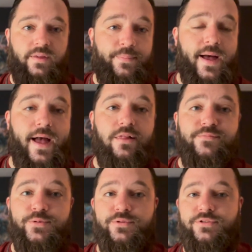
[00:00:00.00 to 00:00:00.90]
a pile
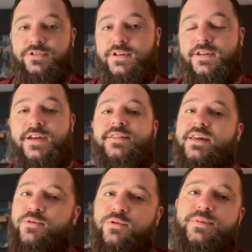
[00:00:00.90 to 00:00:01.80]
of books.
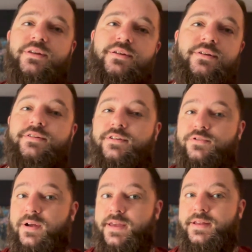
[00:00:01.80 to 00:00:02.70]
That will be
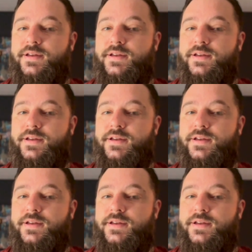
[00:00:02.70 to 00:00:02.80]
great.